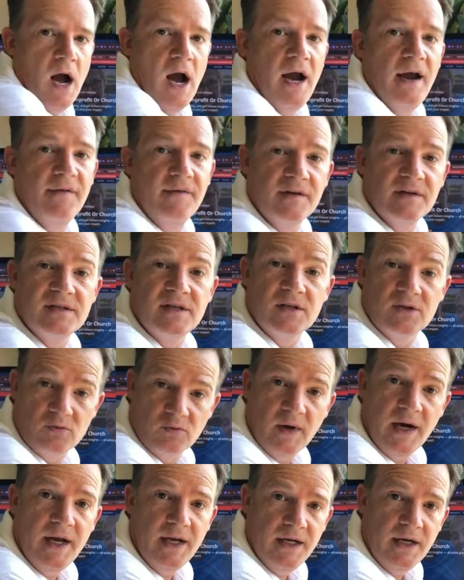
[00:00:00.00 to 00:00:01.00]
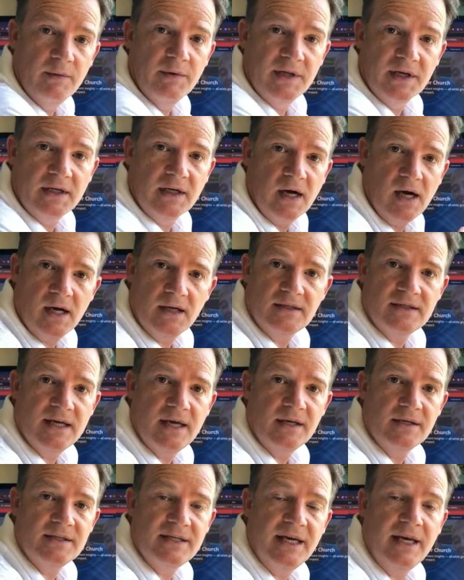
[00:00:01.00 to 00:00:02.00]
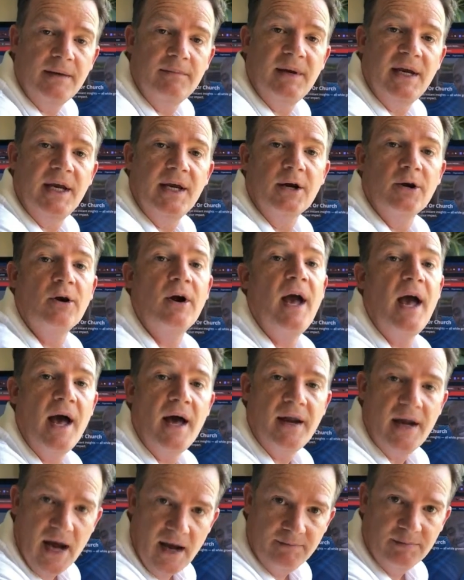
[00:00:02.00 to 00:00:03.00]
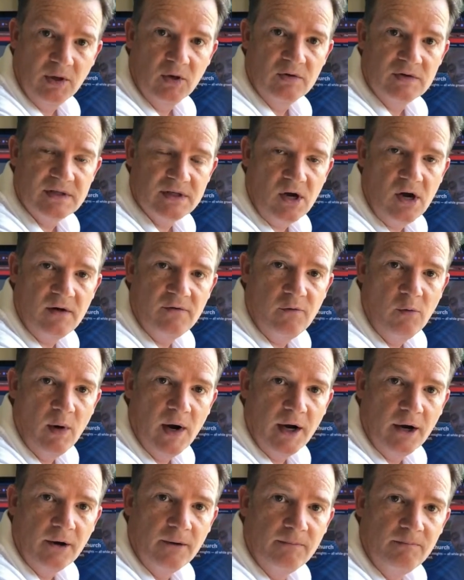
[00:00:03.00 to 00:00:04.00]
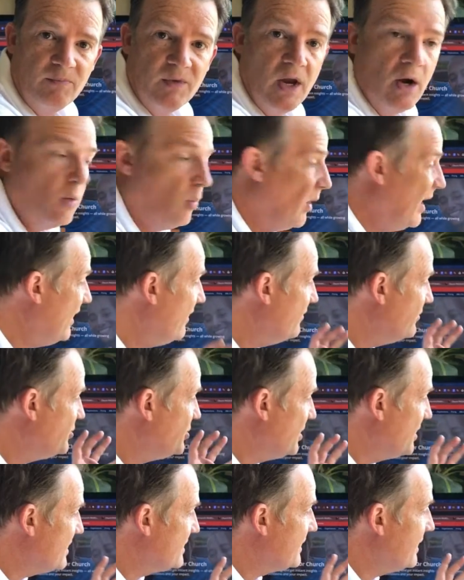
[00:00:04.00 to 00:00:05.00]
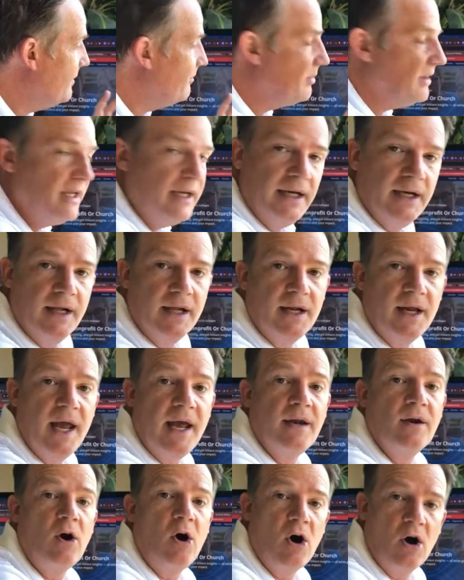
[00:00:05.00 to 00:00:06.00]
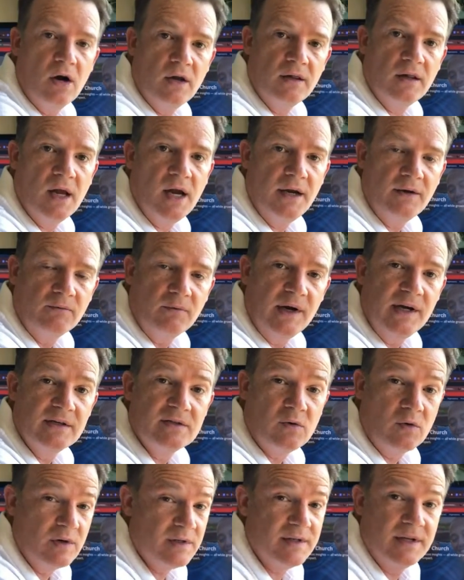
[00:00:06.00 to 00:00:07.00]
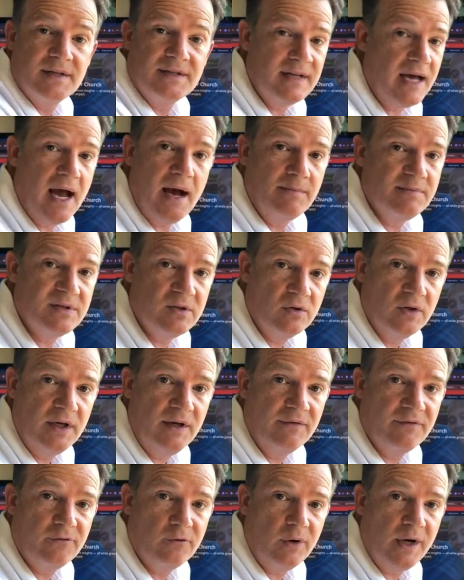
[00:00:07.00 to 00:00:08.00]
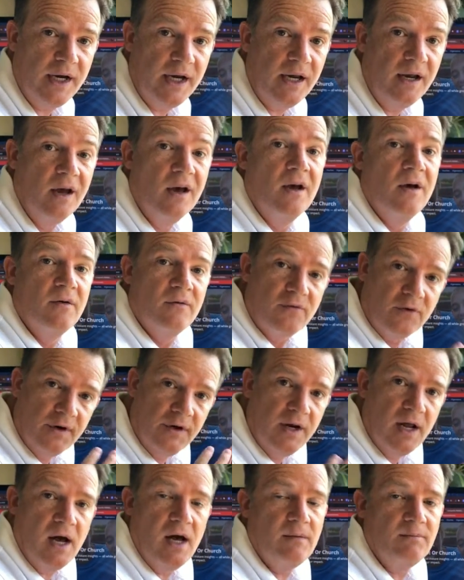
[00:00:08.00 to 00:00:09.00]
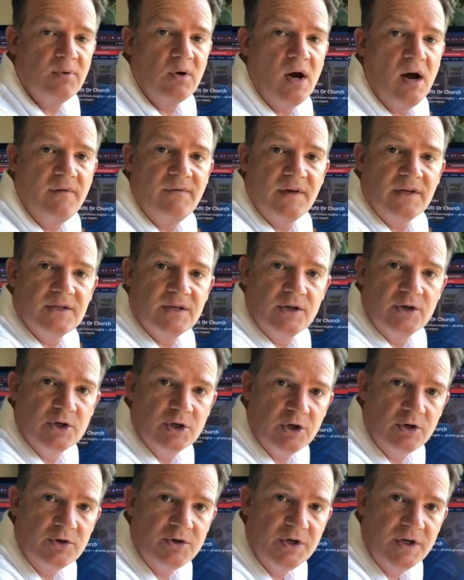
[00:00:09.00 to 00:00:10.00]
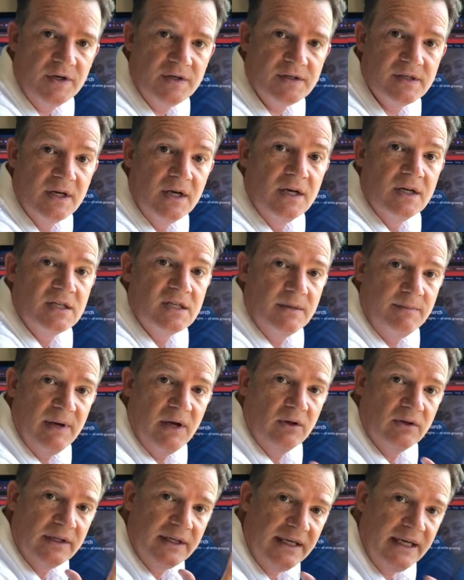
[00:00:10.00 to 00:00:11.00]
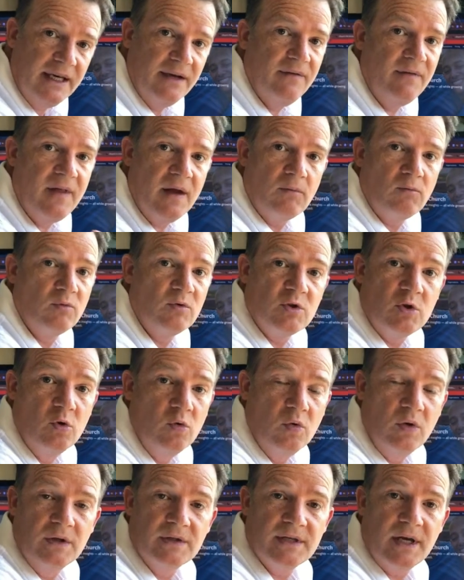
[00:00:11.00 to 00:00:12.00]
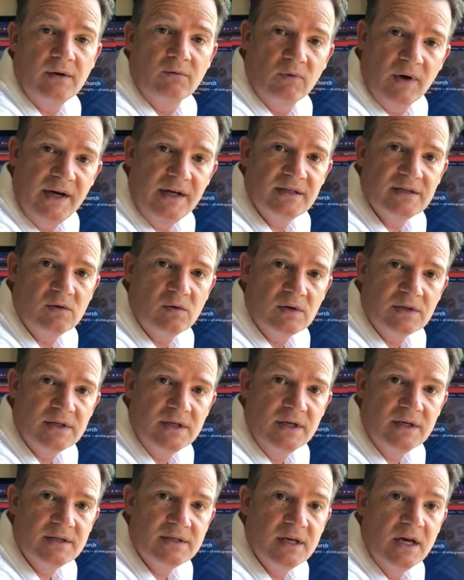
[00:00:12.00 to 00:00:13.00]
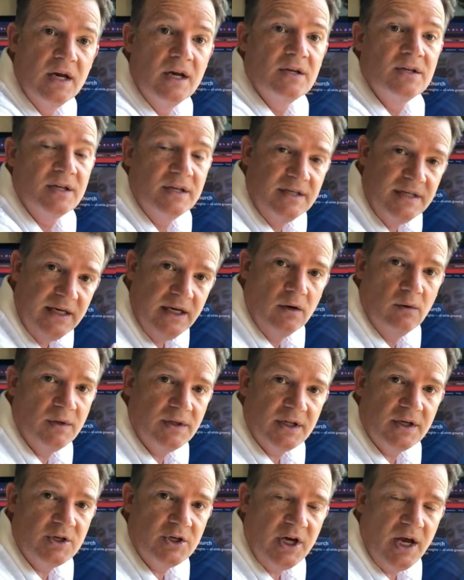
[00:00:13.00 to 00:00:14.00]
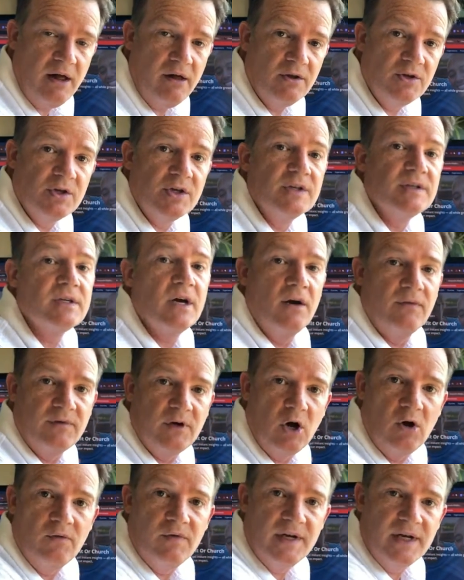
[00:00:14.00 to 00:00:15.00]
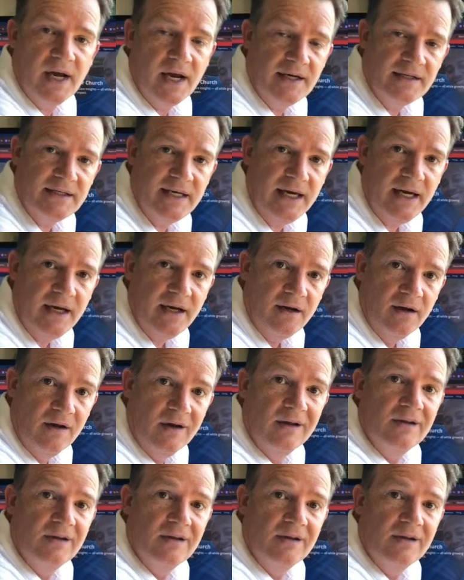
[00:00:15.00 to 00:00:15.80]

Hi, this is Randy with the content team here at Aplos Software. We have just completed an online resource that's absolutely free for nonprofits and churches to be able to give them tools and resources to deal with the challenges of COVID 19.